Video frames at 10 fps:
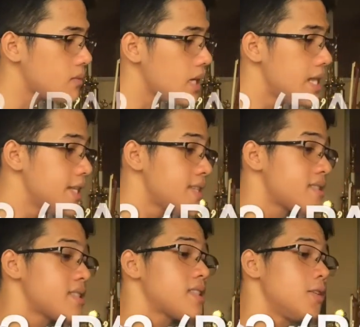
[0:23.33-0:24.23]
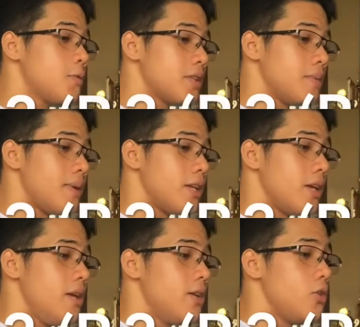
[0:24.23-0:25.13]
This is still written by
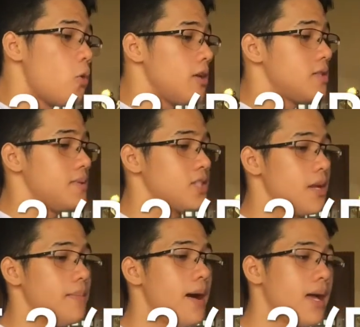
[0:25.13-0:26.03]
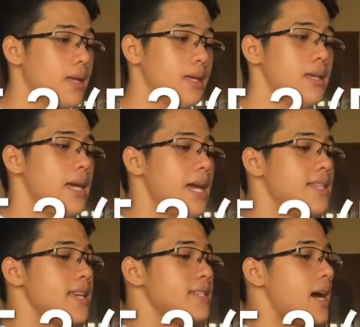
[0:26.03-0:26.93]
Johann Sebastian Bach, and it
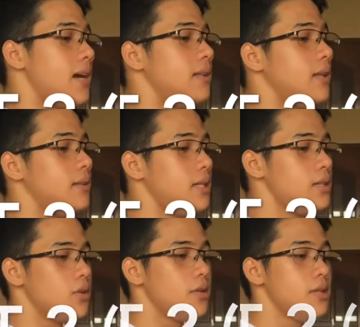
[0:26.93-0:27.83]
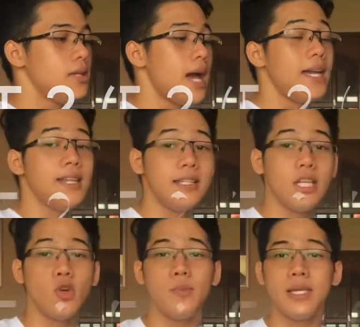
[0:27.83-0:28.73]
says andantino.
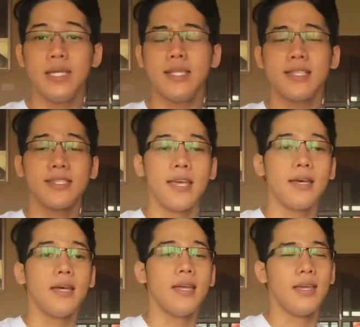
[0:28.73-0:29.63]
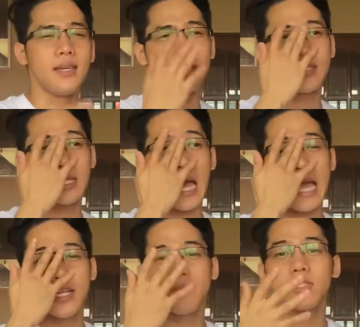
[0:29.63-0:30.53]
Andantino means it's
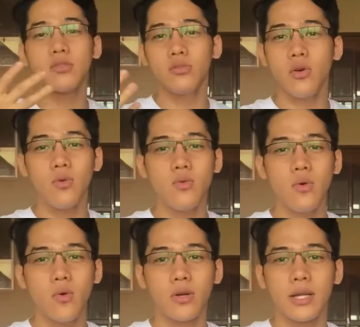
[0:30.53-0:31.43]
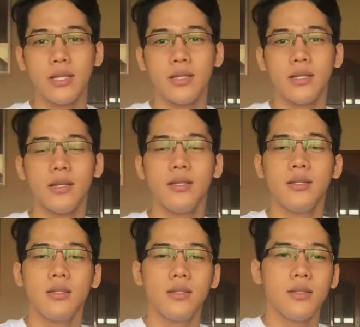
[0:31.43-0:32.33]
kind of slow or in a
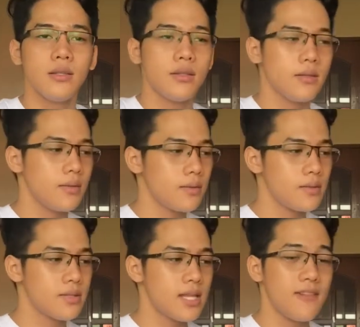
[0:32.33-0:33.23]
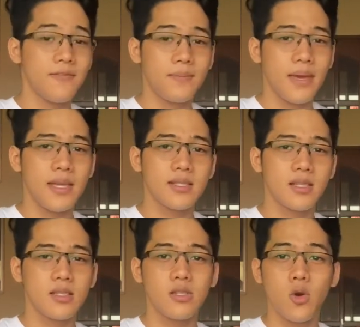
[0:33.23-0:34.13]

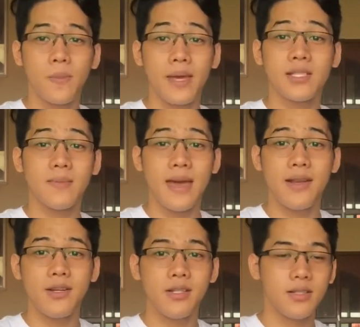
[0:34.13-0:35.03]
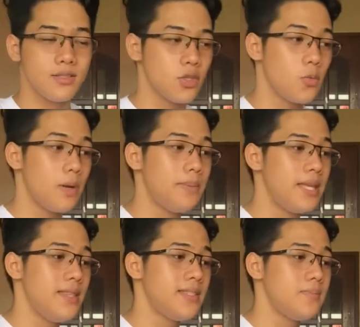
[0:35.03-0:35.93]
self-paced, slow-paced manner. So you want to
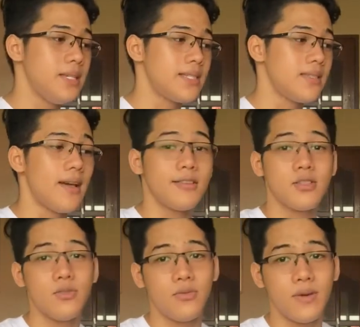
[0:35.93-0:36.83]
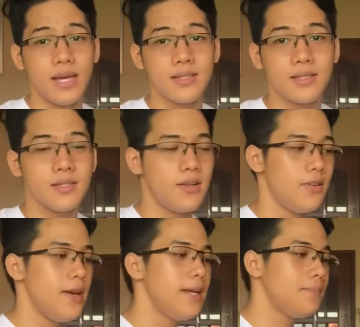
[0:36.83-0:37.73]
play this piece not too fast. All right.